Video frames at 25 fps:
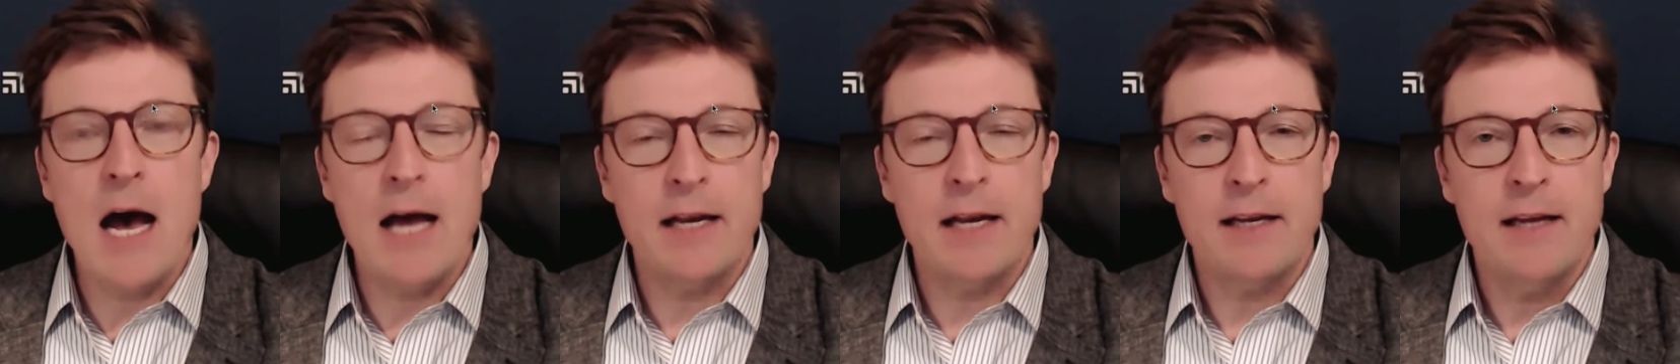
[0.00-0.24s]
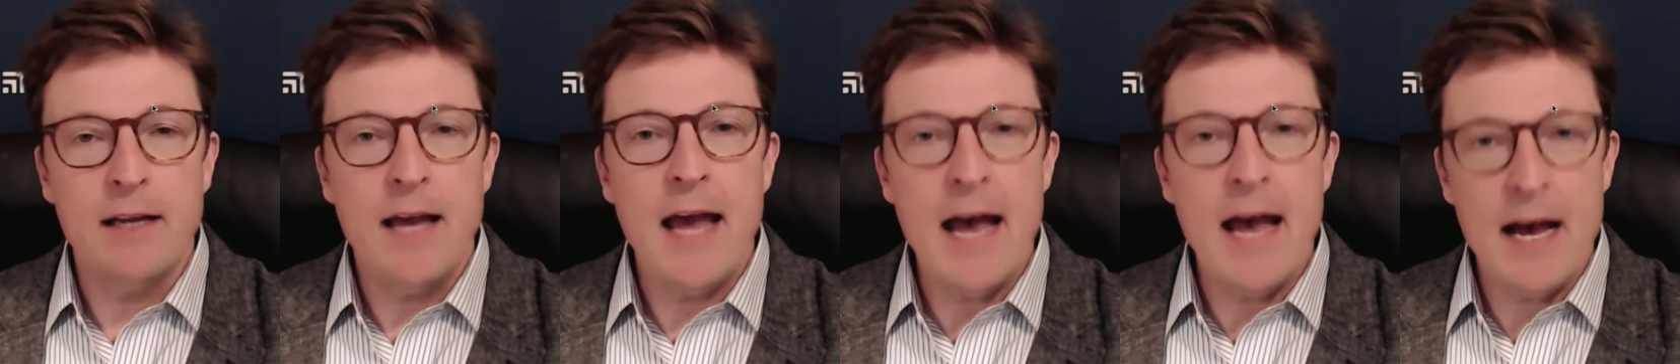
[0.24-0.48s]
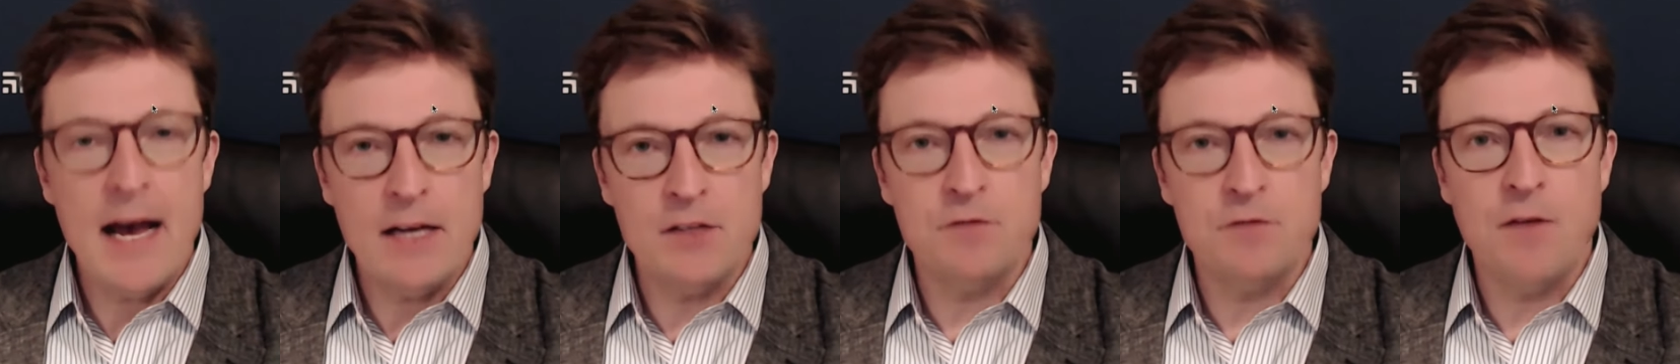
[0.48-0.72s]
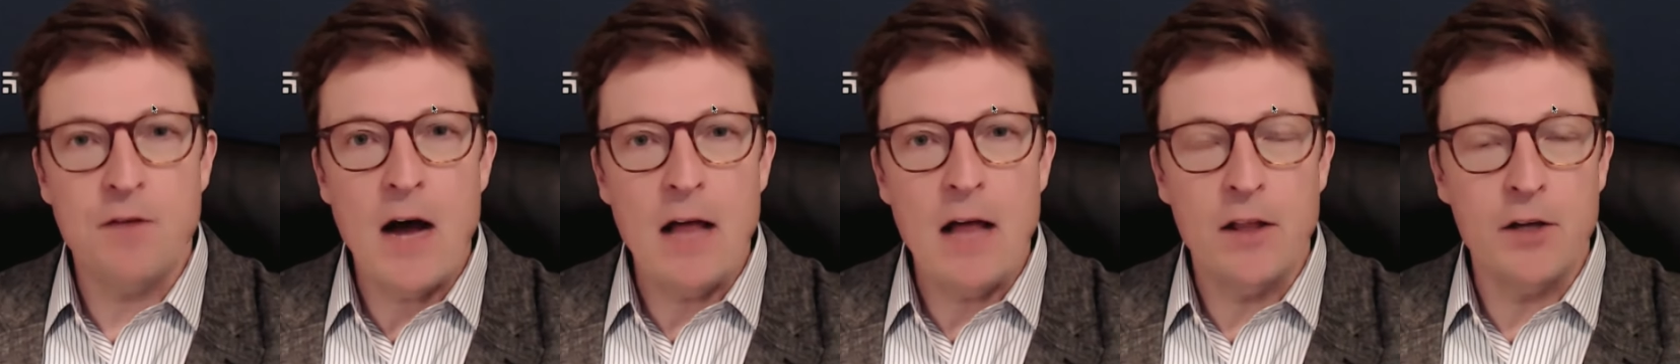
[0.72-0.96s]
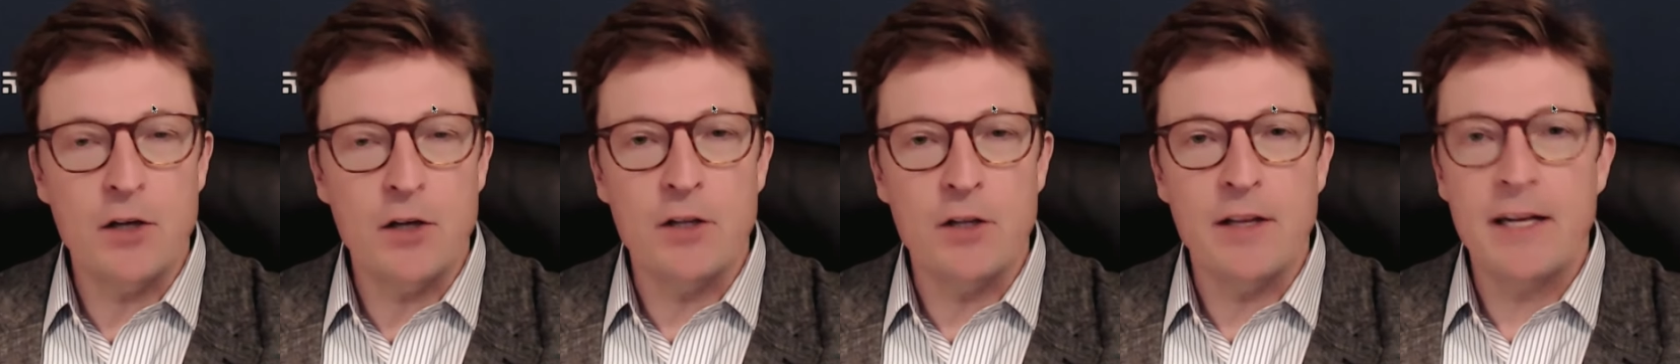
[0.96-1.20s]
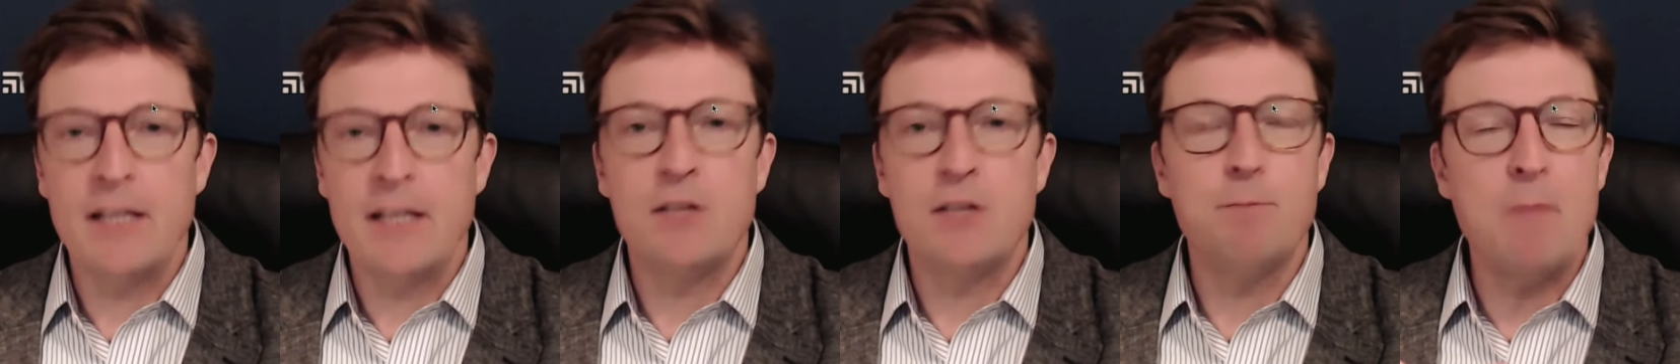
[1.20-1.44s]
as volatile, and
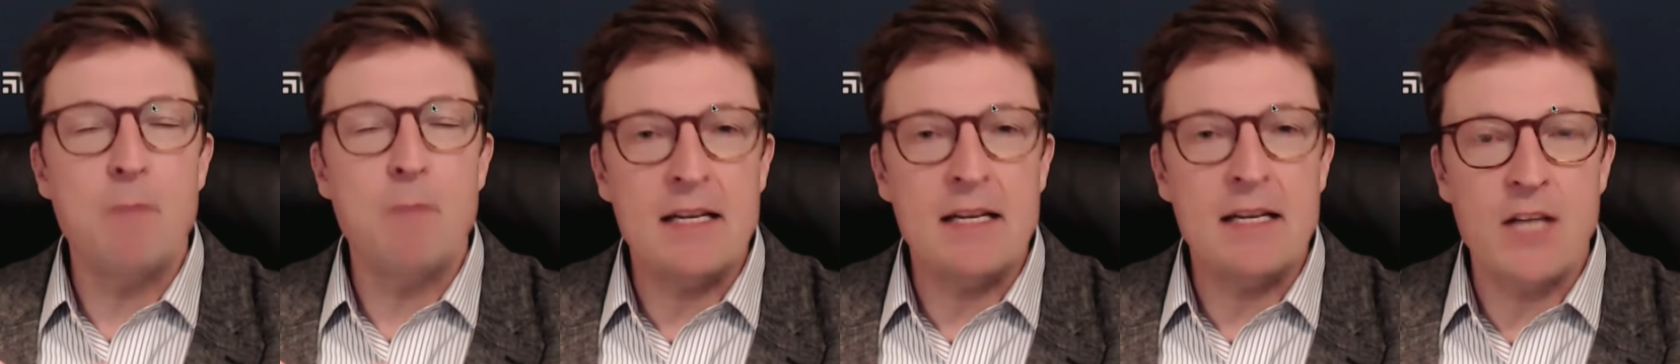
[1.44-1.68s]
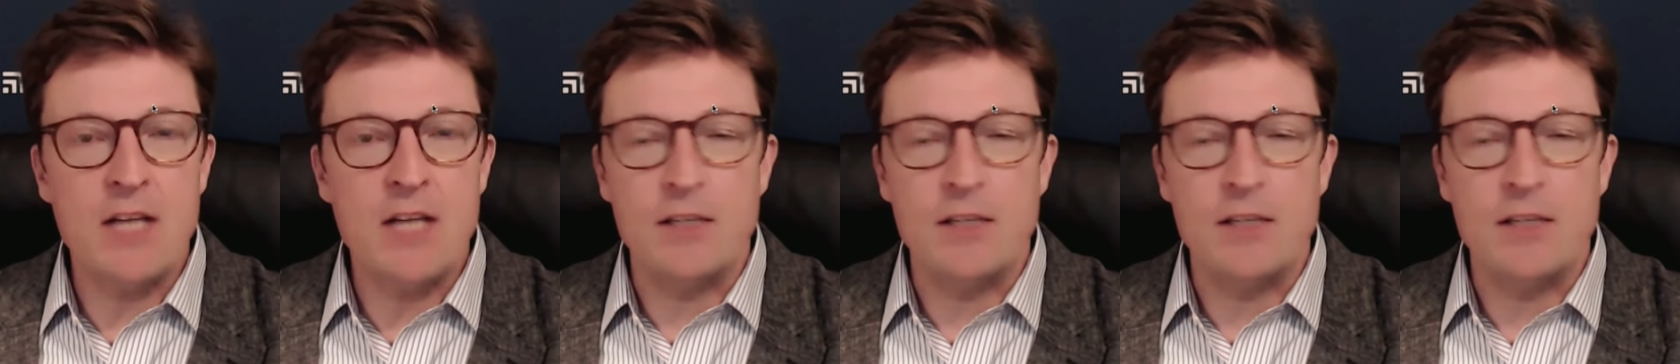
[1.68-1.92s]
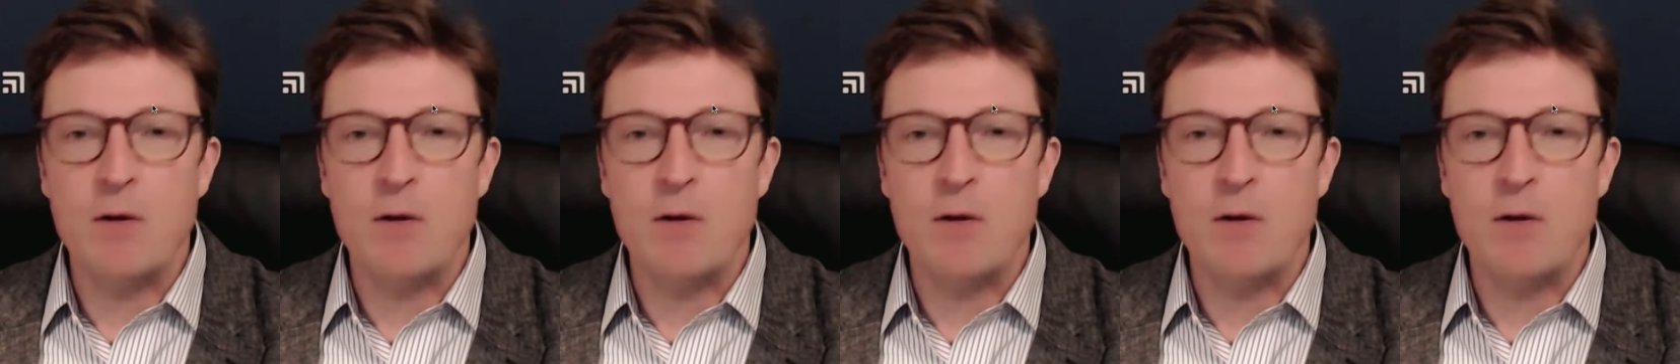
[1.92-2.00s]
it makes sense, right?